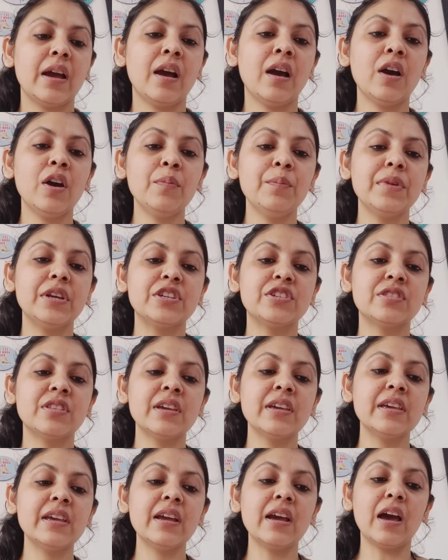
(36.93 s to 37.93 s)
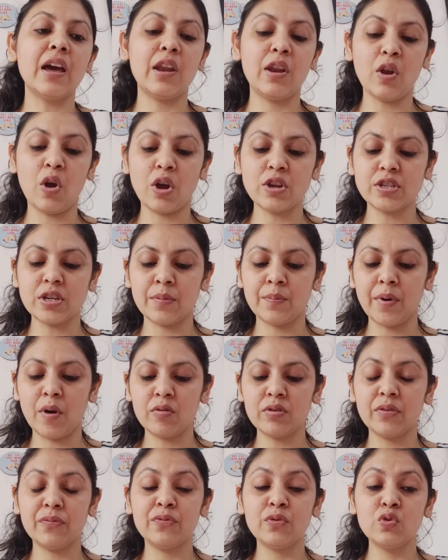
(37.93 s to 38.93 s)
Hermit, thinking a lot
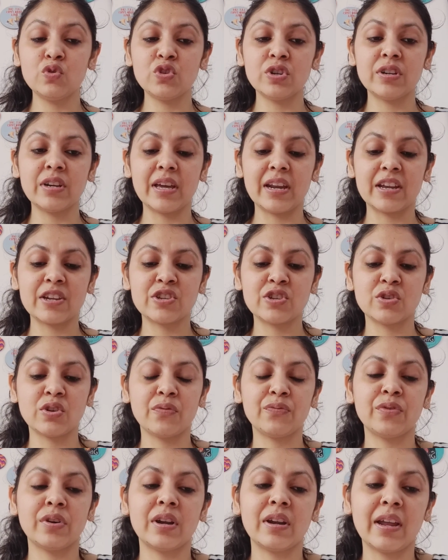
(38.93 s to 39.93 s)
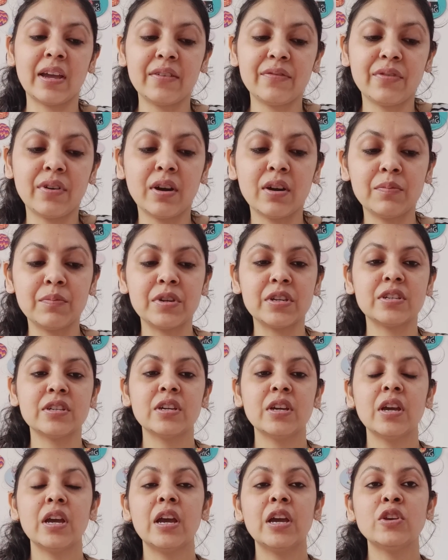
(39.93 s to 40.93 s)
about the future direction of your life. Hermit,
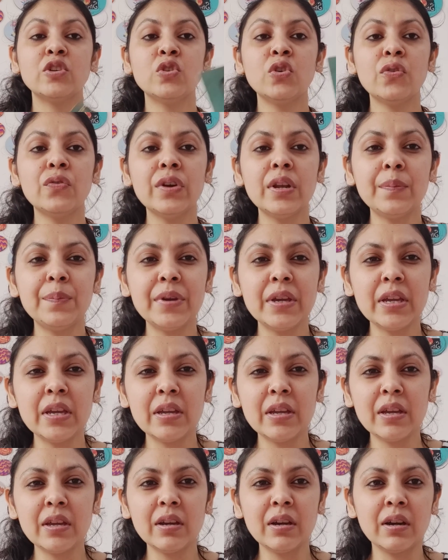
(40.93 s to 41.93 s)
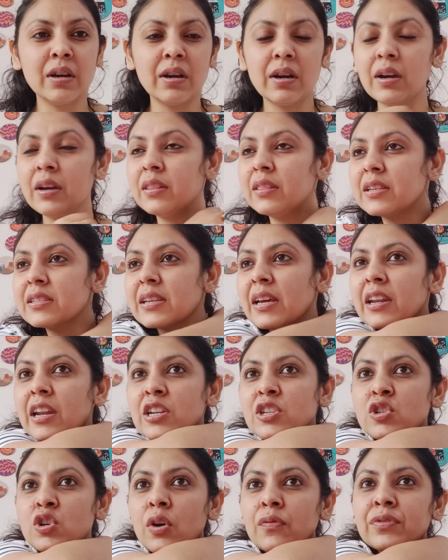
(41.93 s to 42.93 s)
you will be in this
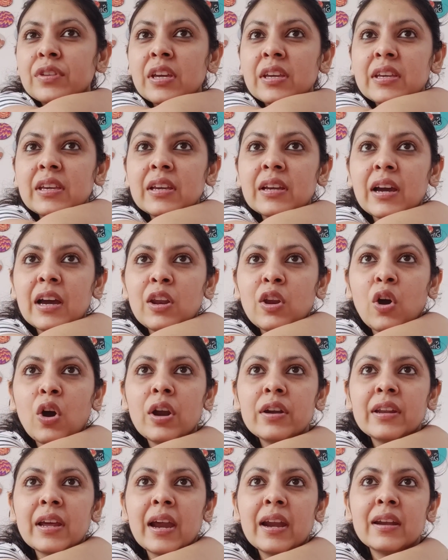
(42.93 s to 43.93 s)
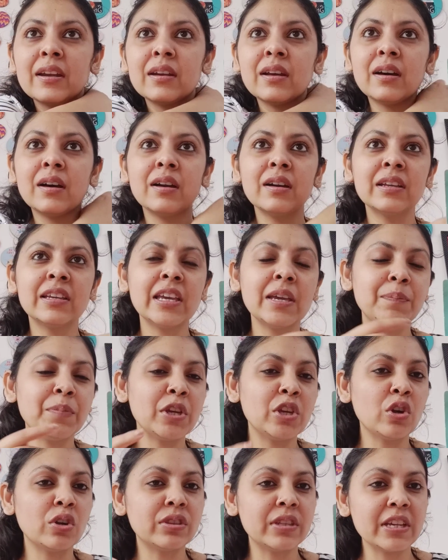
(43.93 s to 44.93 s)
energy of thinking a lot and
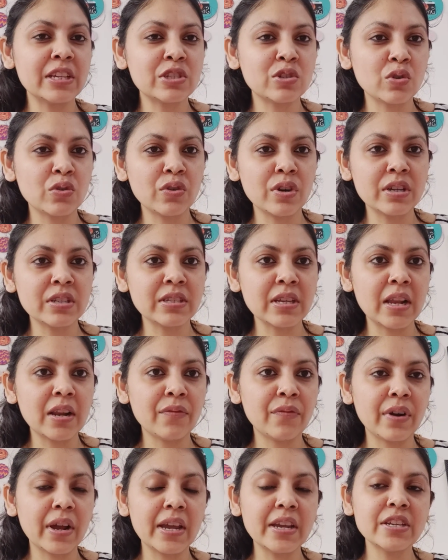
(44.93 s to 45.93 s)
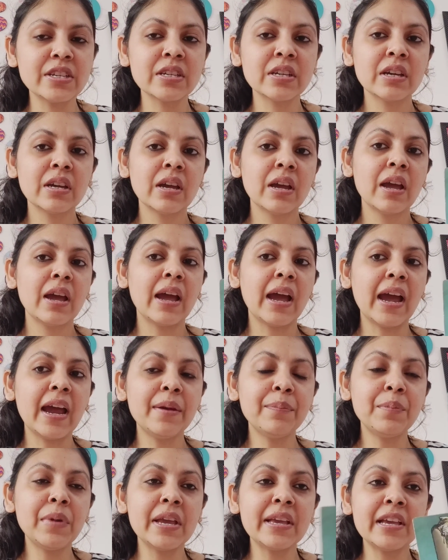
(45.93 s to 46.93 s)
keeping your things to yourself, right?
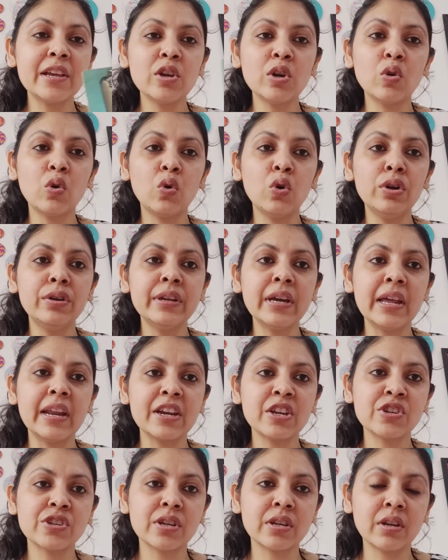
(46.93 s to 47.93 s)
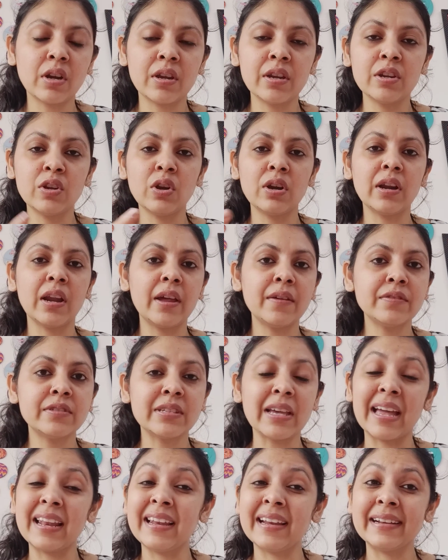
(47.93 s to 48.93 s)
And making your own direction in your life
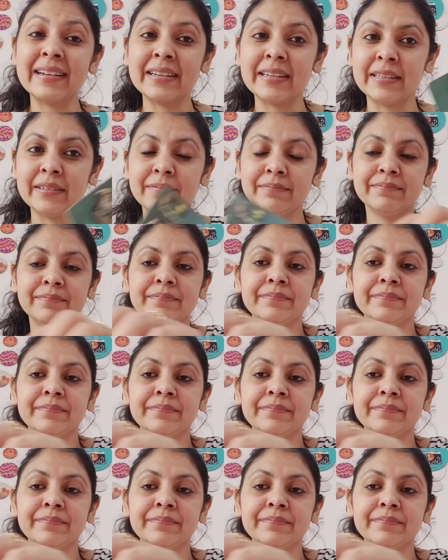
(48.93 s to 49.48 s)
silently.